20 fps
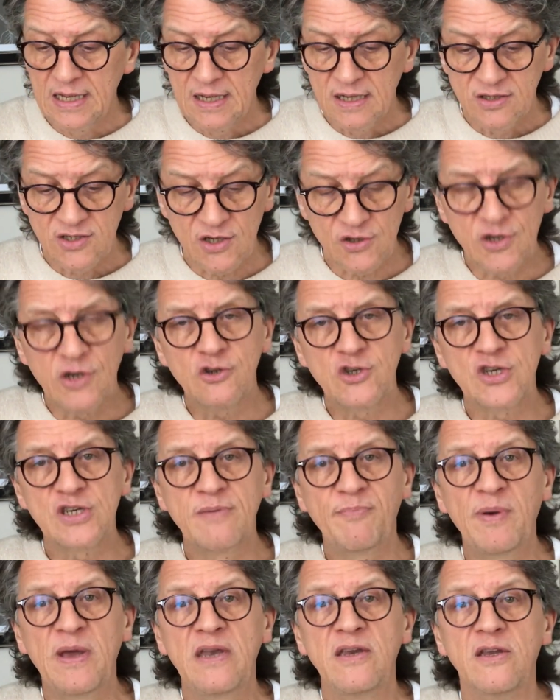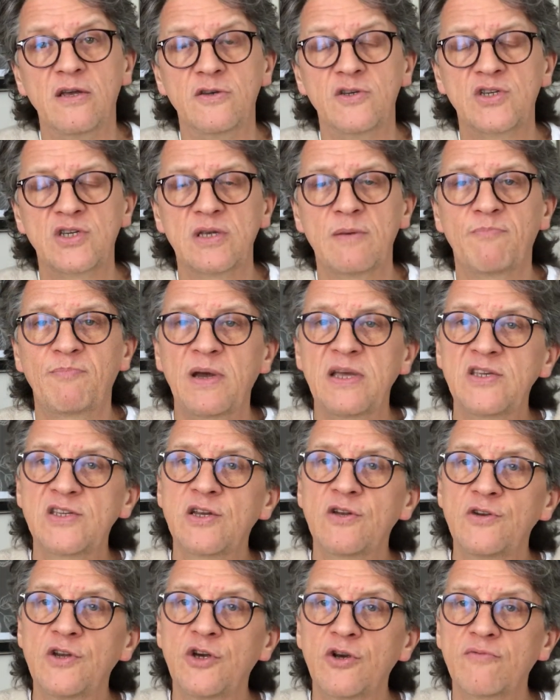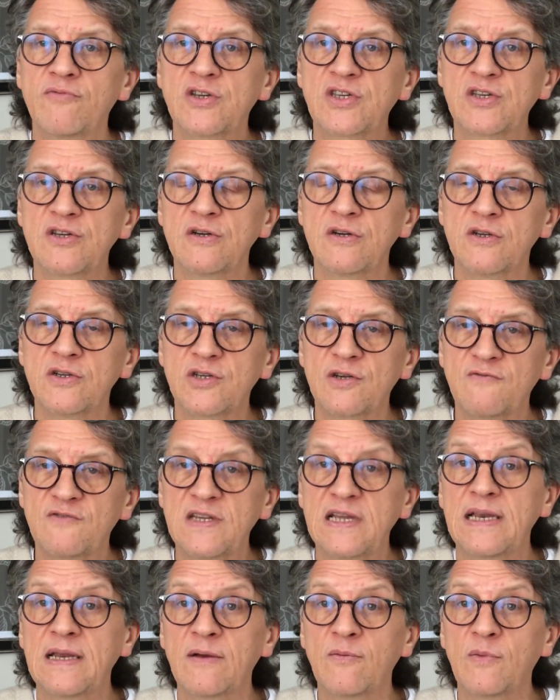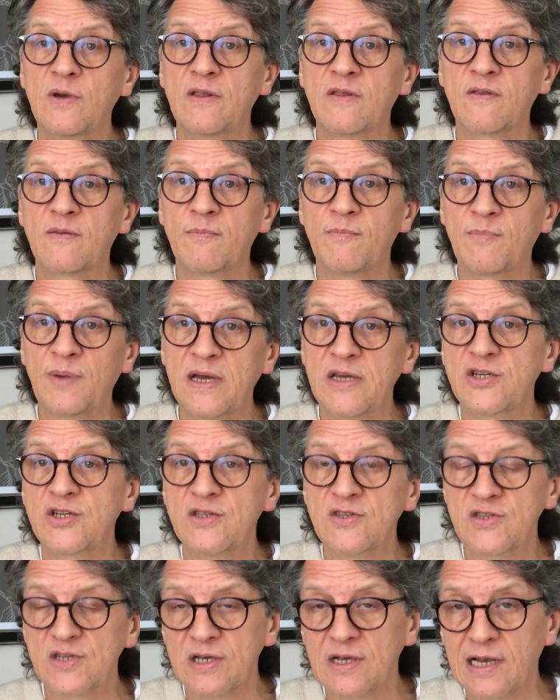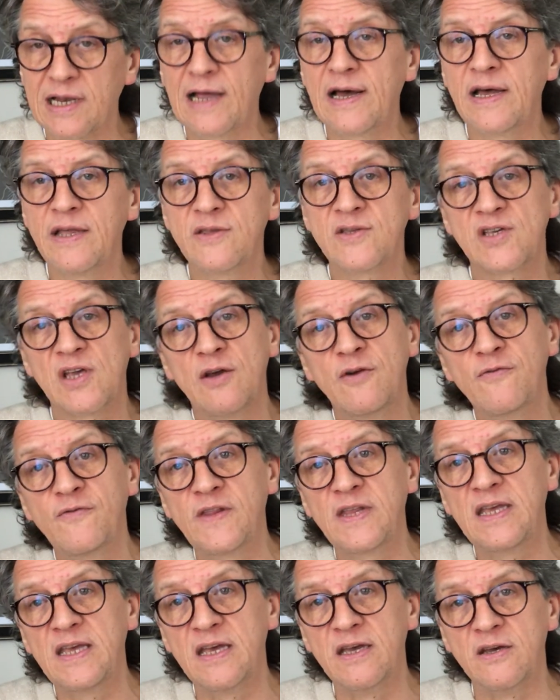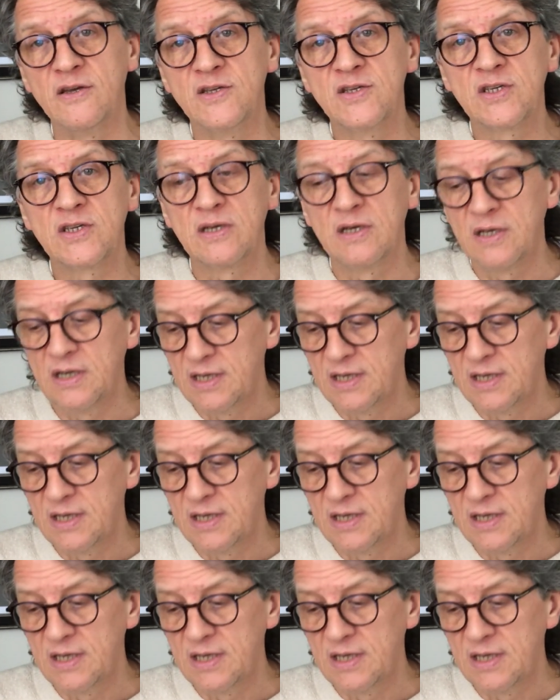So it's not just opinion. Based on her research of dealing with patients and clients over the years,